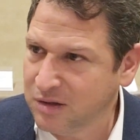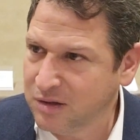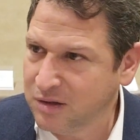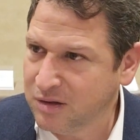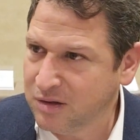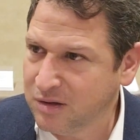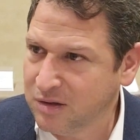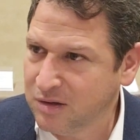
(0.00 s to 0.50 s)

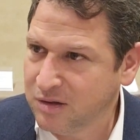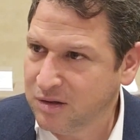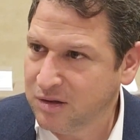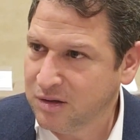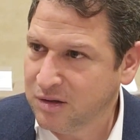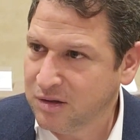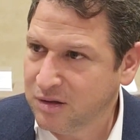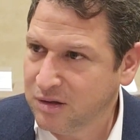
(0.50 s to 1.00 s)

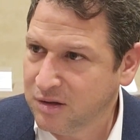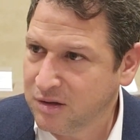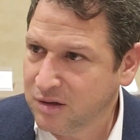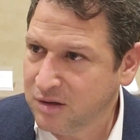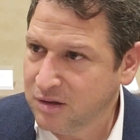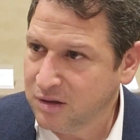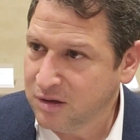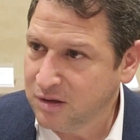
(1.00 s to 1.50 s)

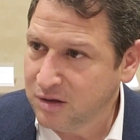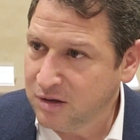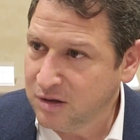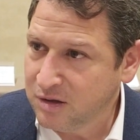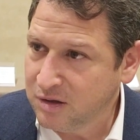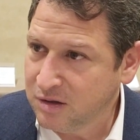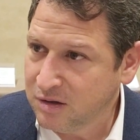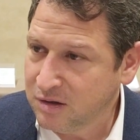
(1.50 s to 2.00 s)

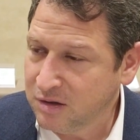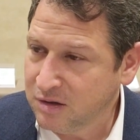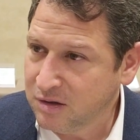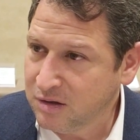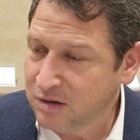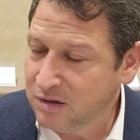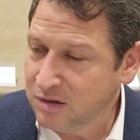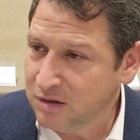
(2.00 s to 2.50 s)

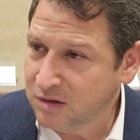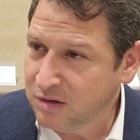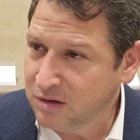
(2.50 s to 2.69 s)
No one is speaking in this clip.